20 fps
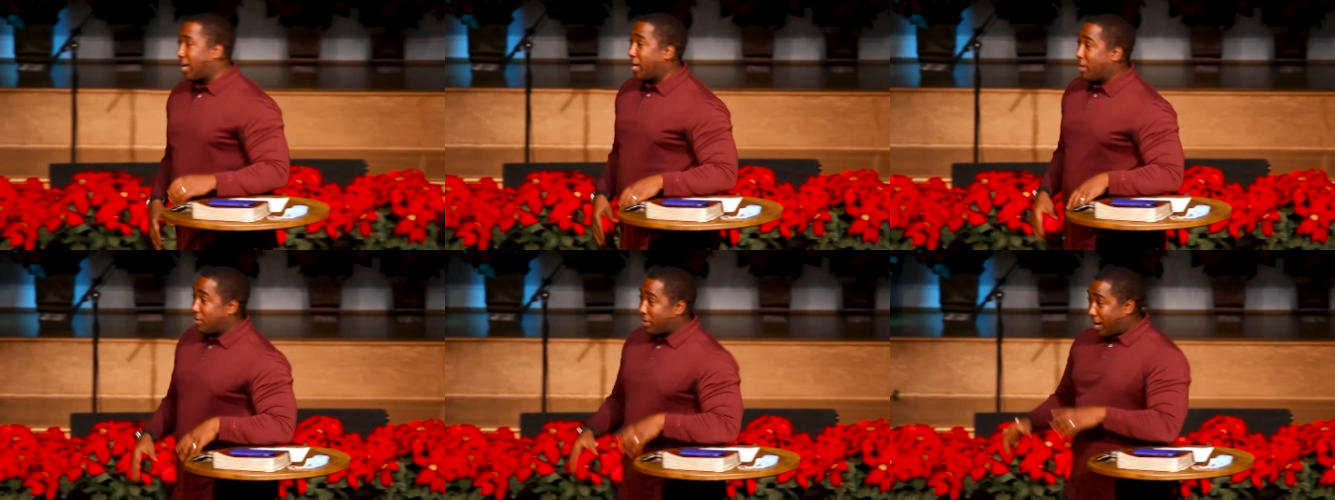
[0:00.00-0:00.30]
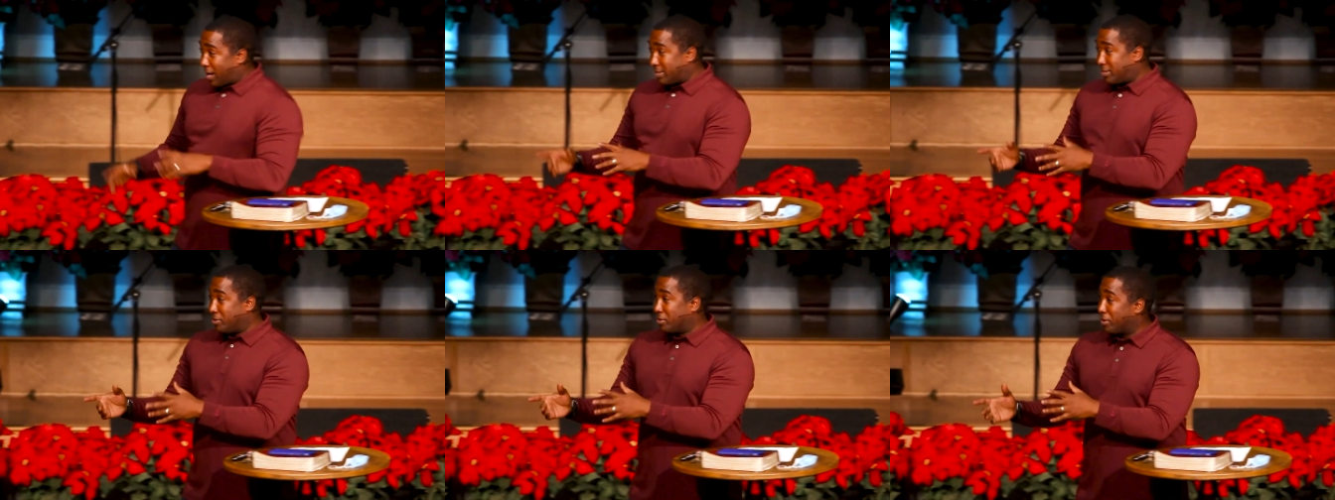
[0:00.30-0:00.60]
say, hey, you
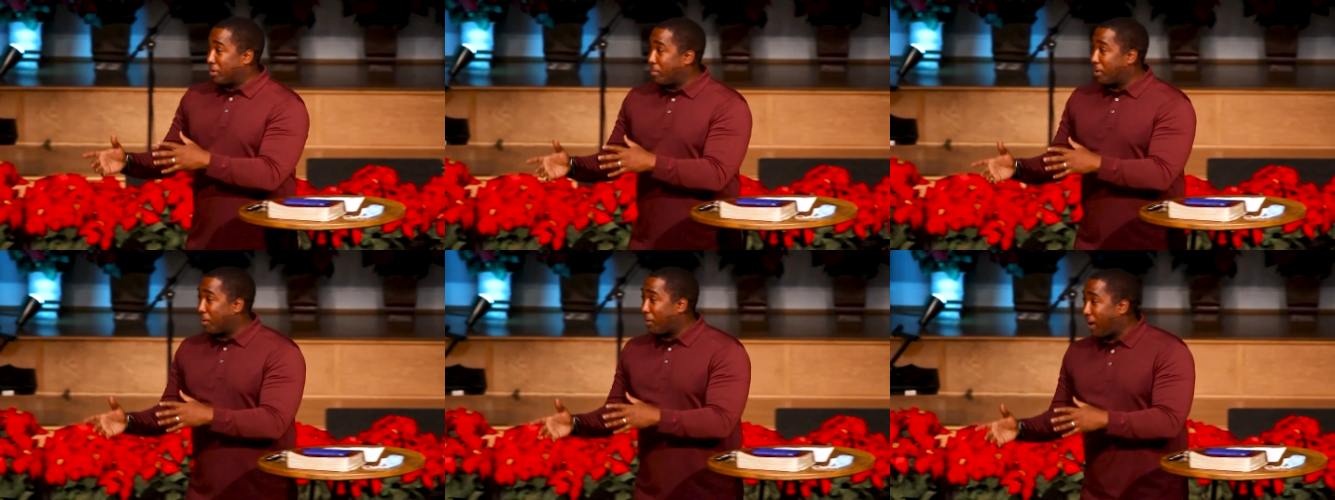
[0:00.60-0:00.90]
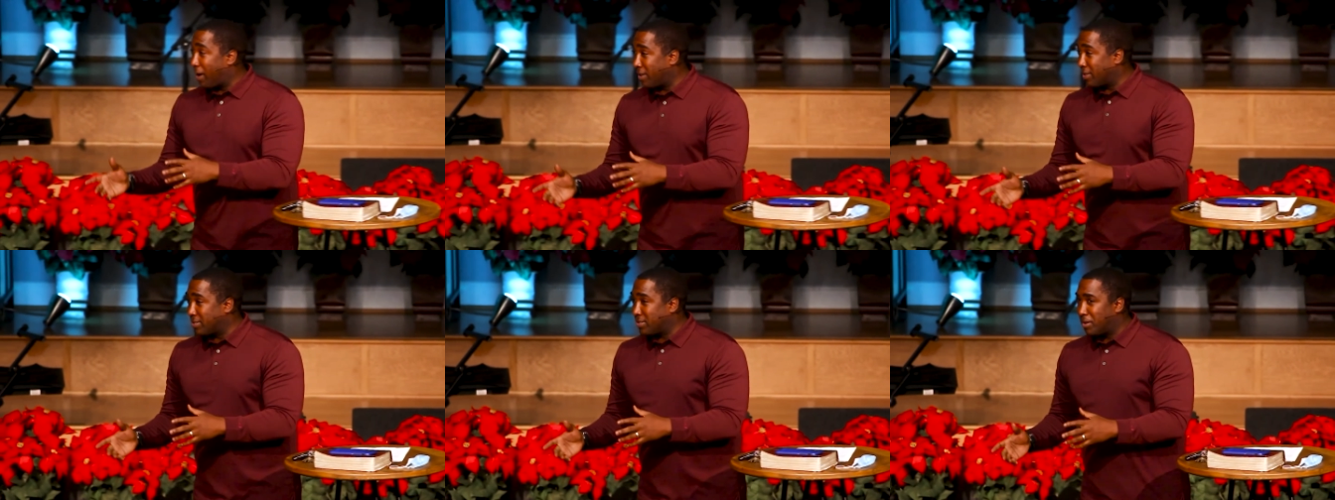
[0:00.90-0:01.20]
guys still can give me a
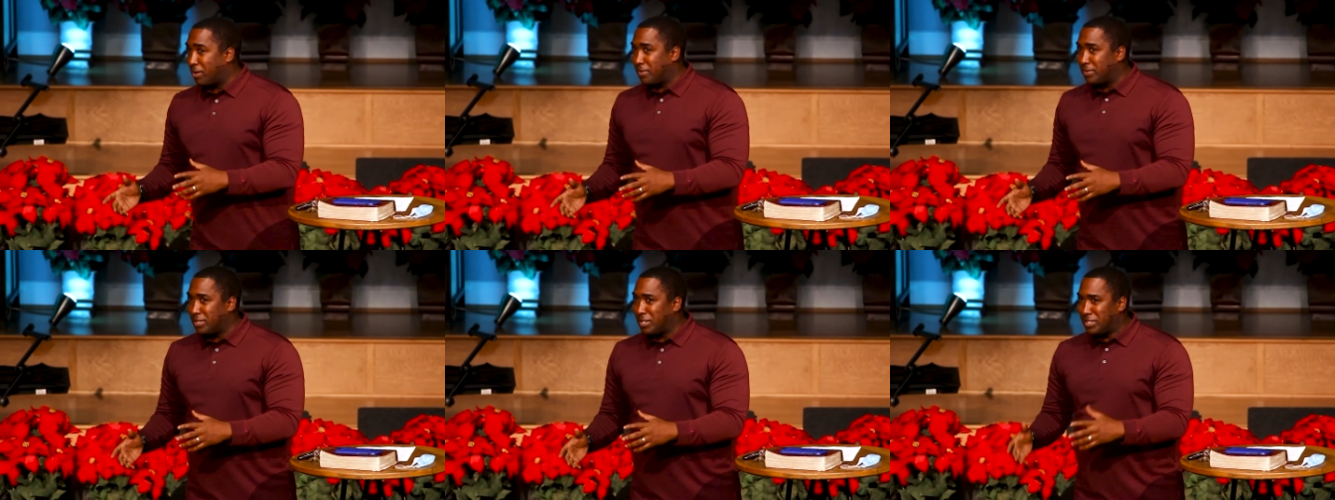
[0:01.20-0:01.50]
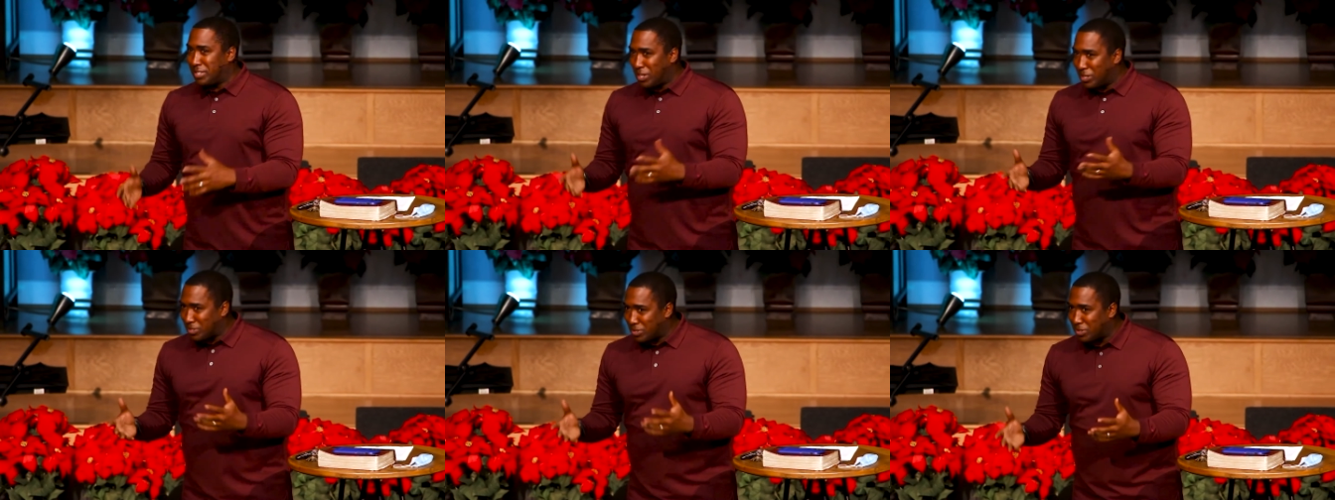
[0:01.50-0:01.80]
ride after service? They
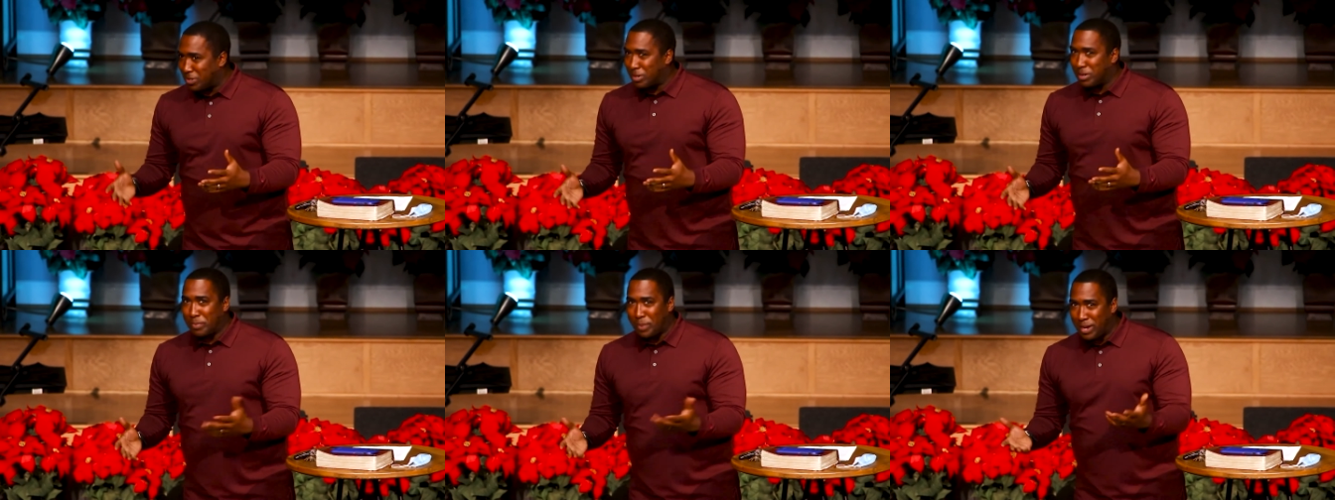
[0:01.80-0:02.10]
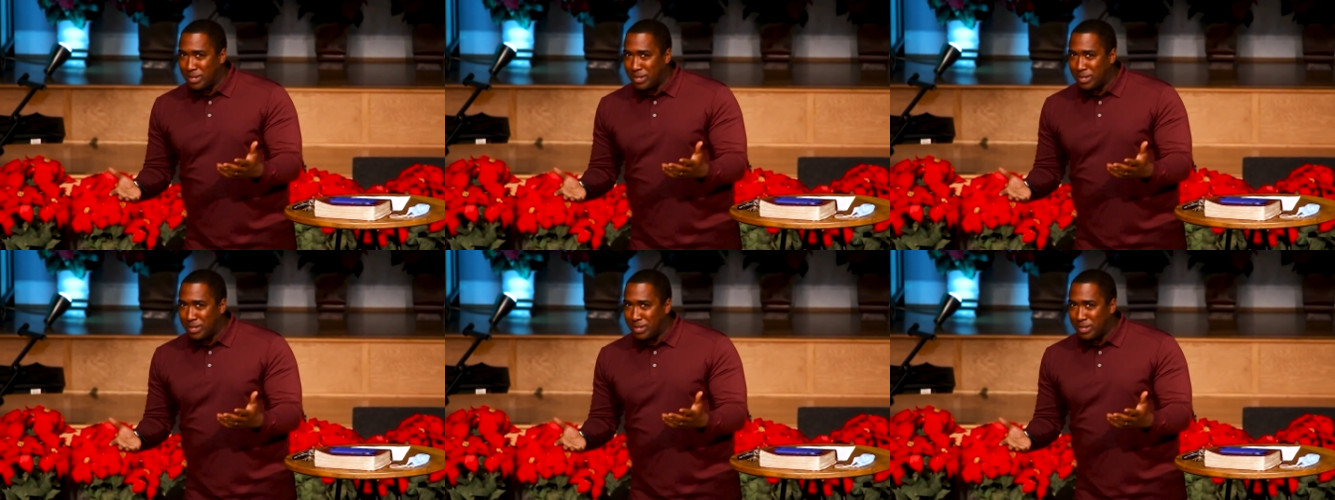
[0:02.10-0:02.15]
said, sure,